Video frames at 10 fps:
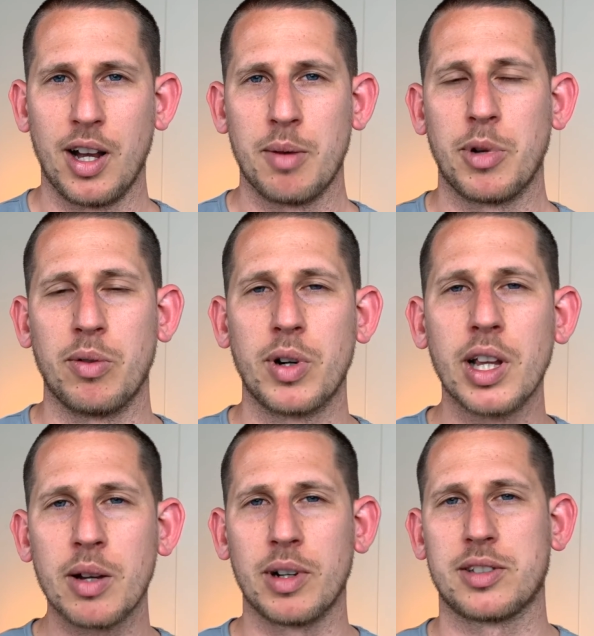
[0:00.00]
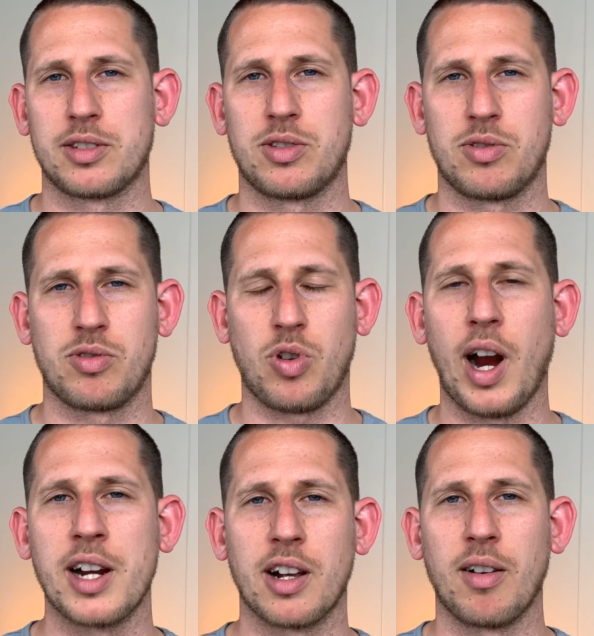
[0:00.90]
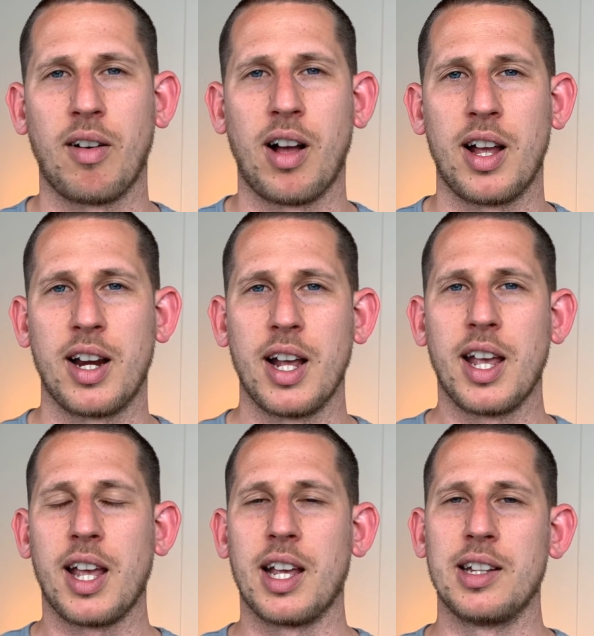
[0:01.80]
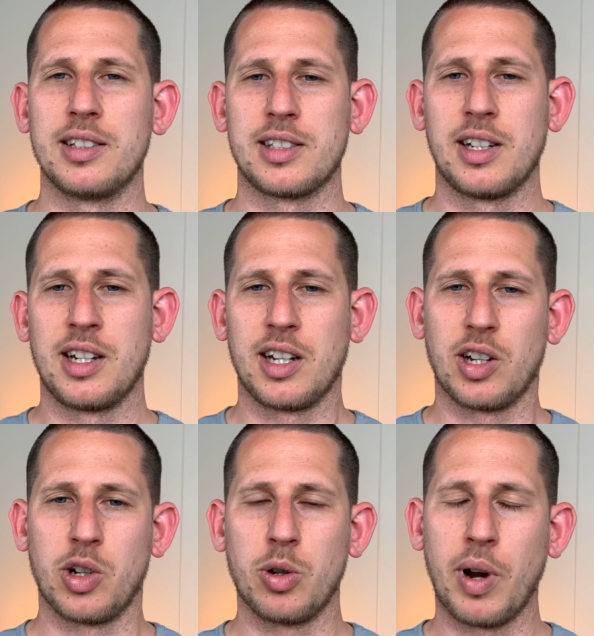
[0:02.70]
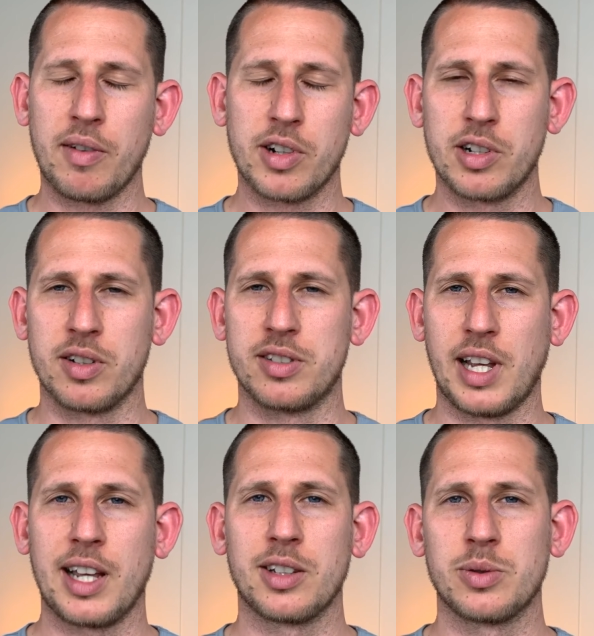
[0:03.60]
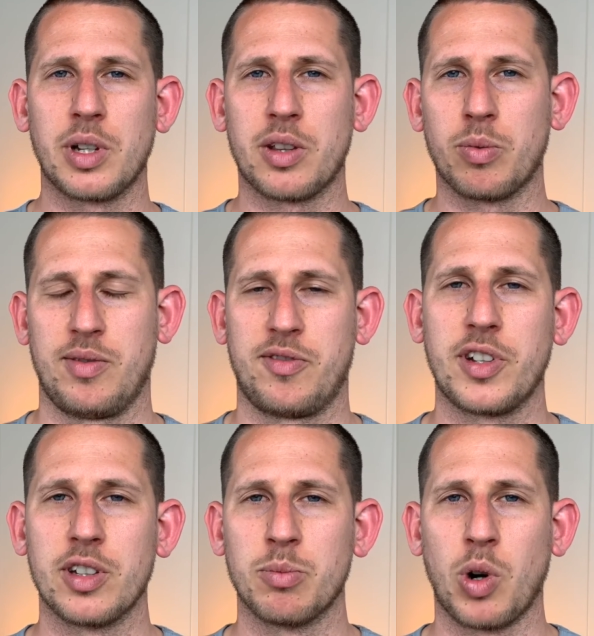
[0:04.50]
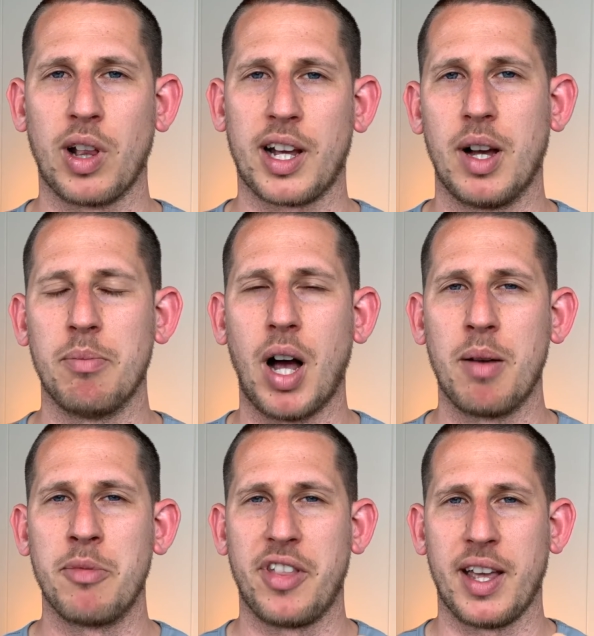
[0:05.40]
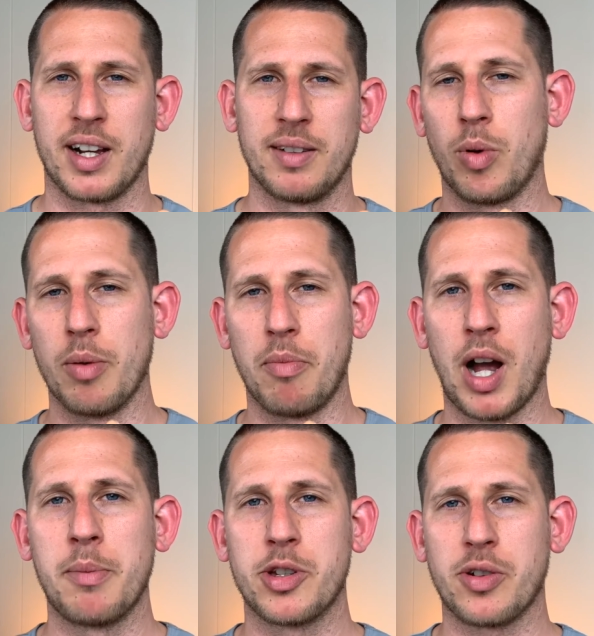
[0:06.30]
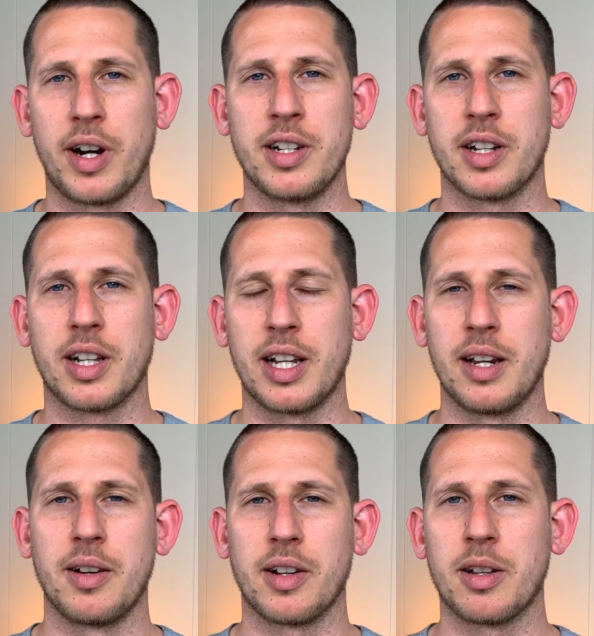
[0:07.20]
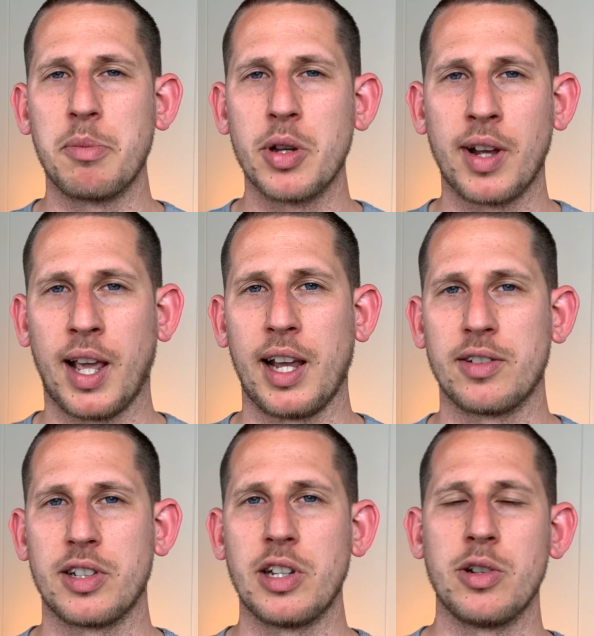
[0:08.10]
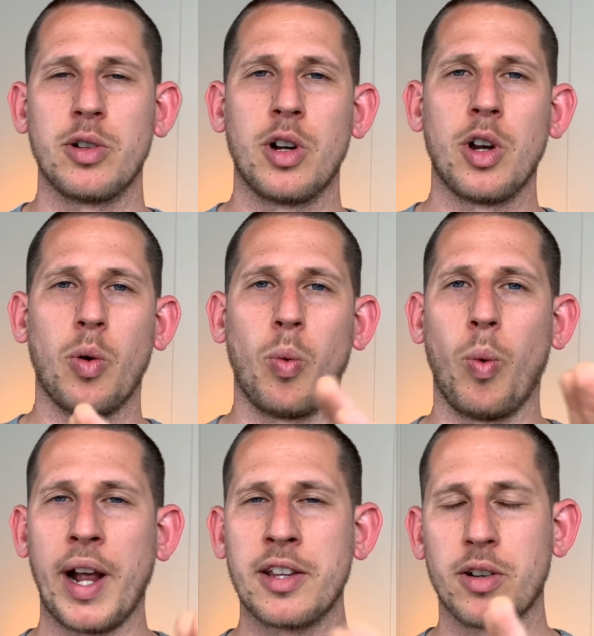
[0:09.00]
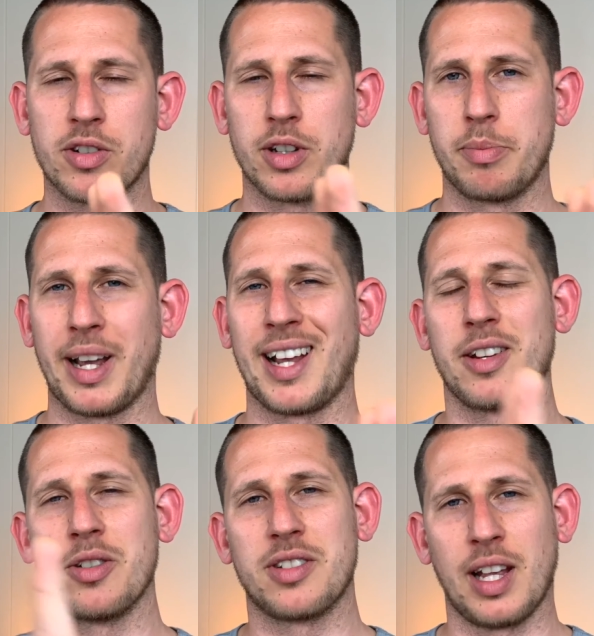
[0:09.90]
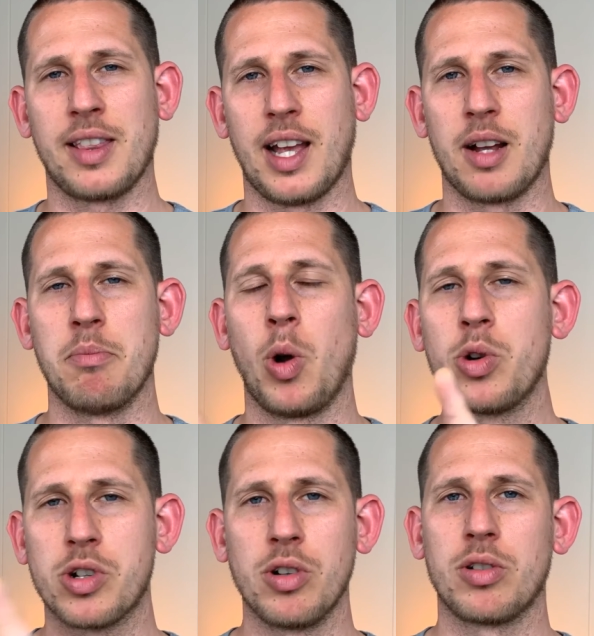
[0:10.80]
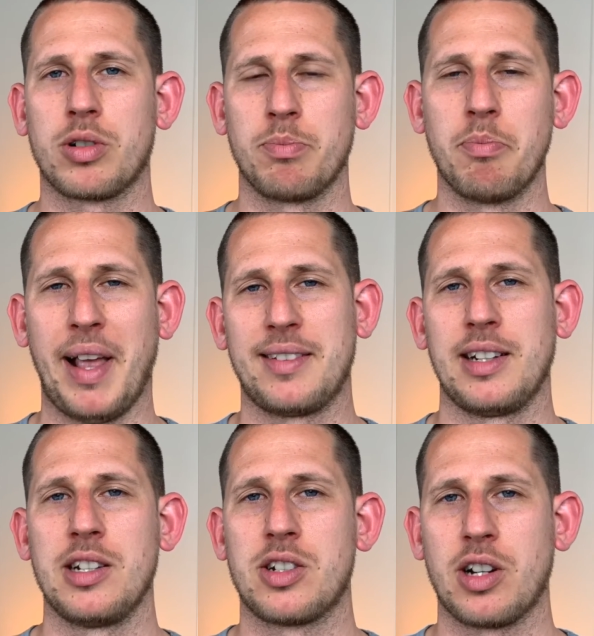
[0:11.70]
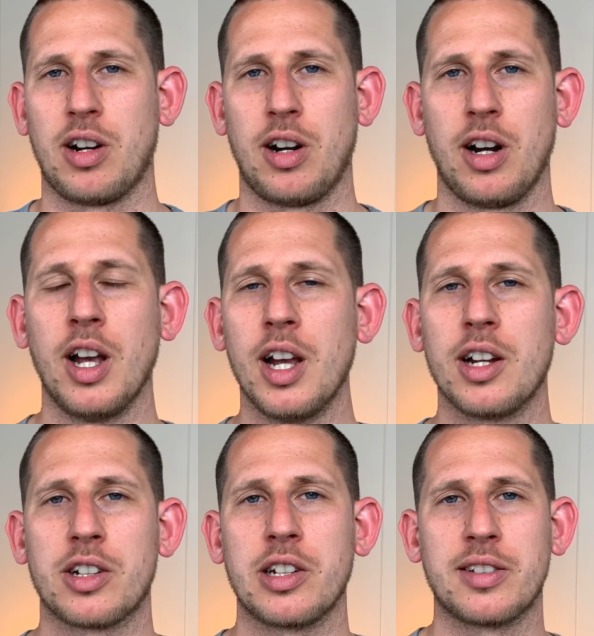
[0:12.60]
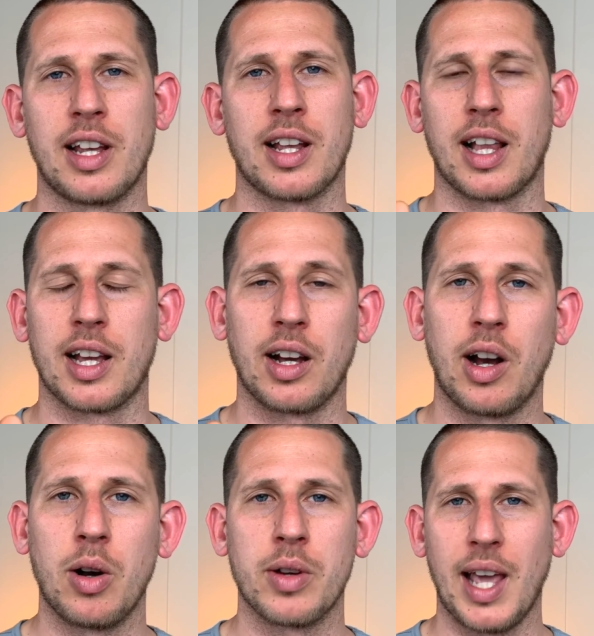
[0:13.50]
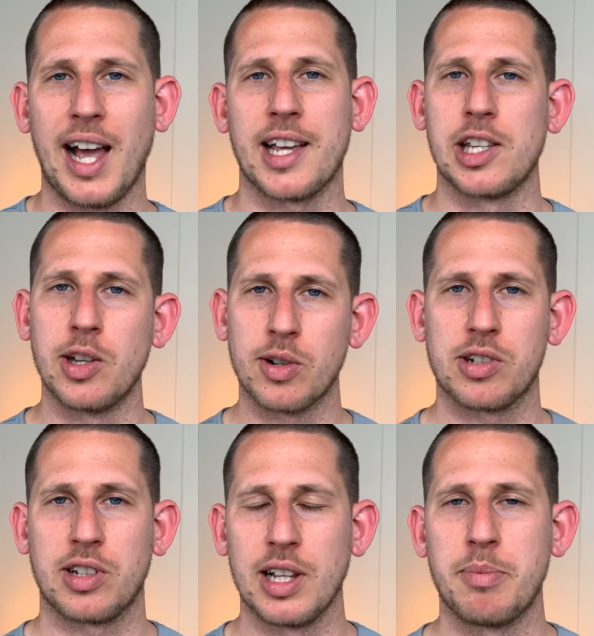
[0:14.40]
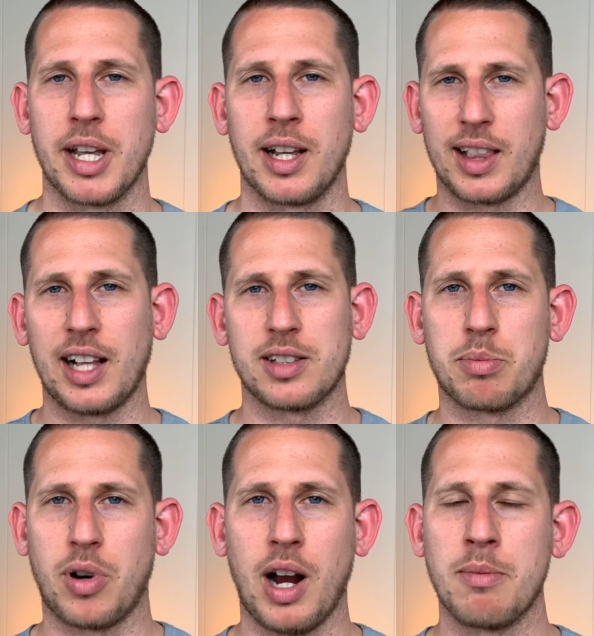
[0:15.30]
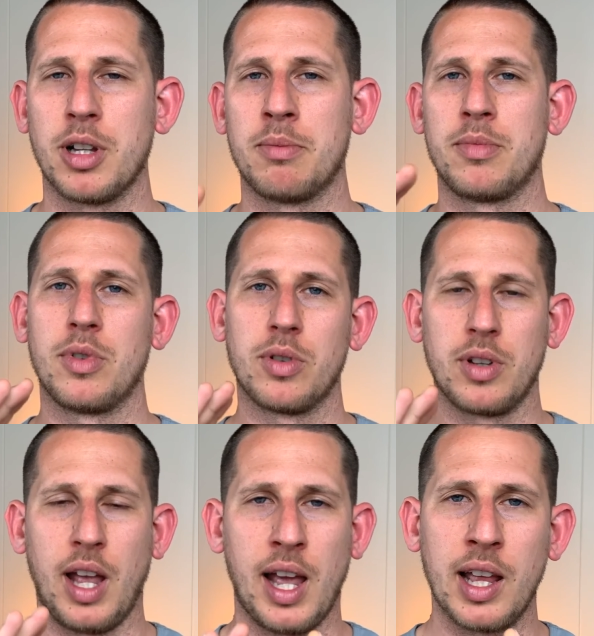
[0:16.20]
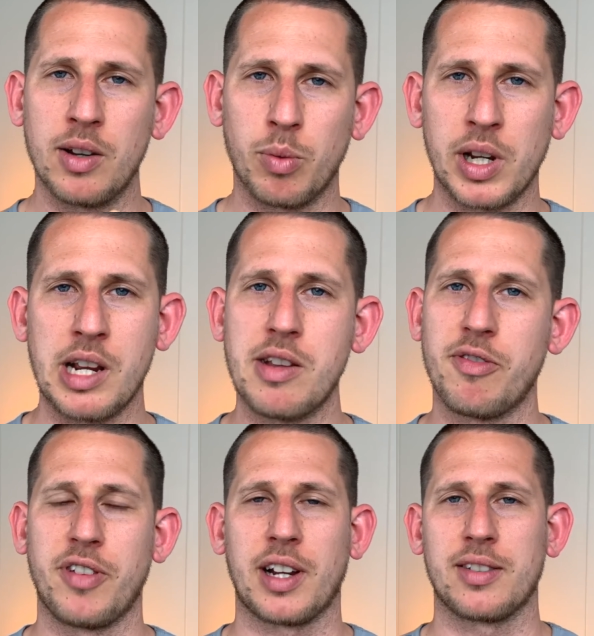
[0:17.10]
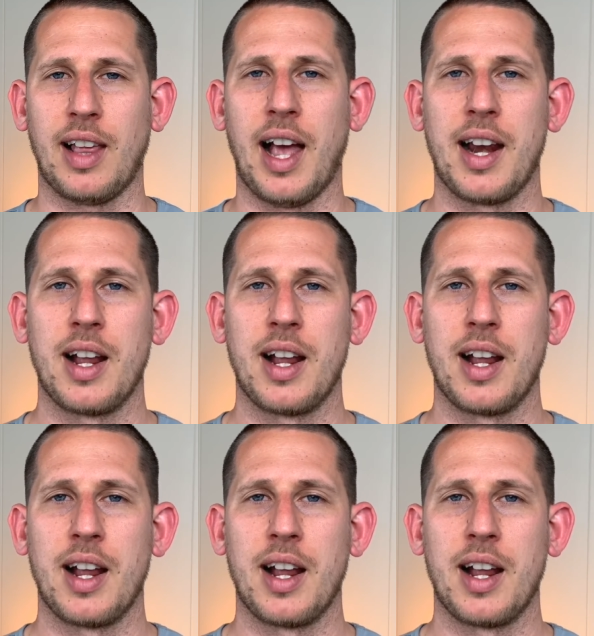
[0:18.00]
But really what's trying to go on is whoever you're entangled with feels more like a mom thing. What mom is trying to communicate to you when you're slipping and you send that emotional message to her, she's saying like, oh yeah, you're slipping. That's a problem and we need to fix that.